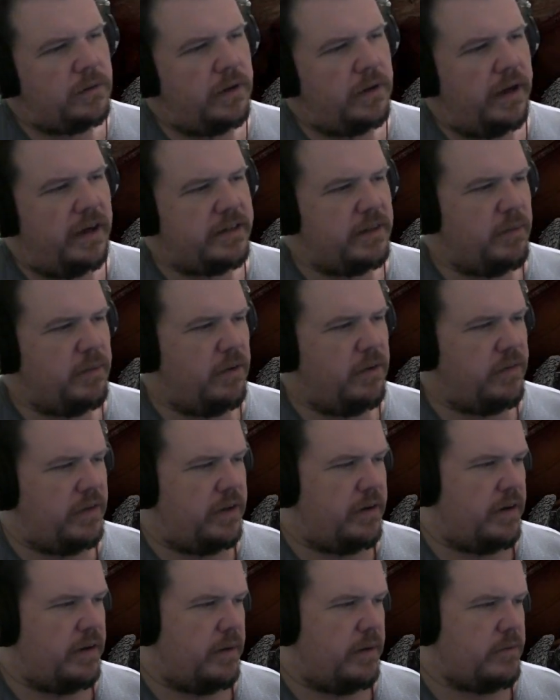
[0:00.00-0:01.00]
as I'm over
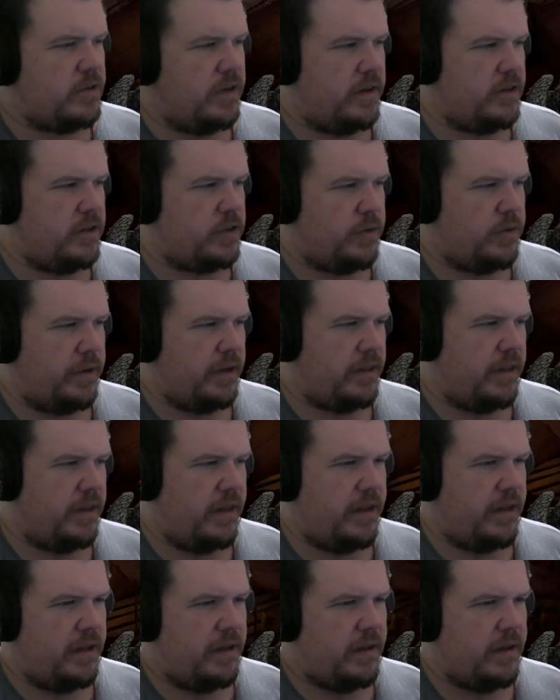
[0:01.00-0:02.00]
there and I'm enjoying
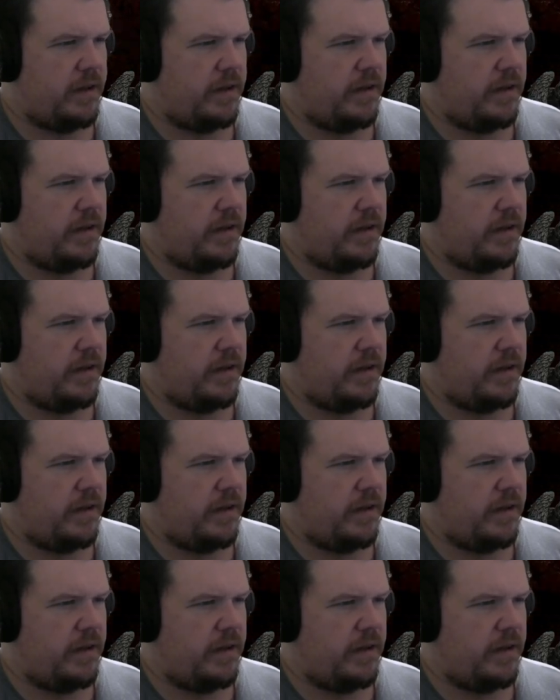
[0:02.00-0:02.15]
the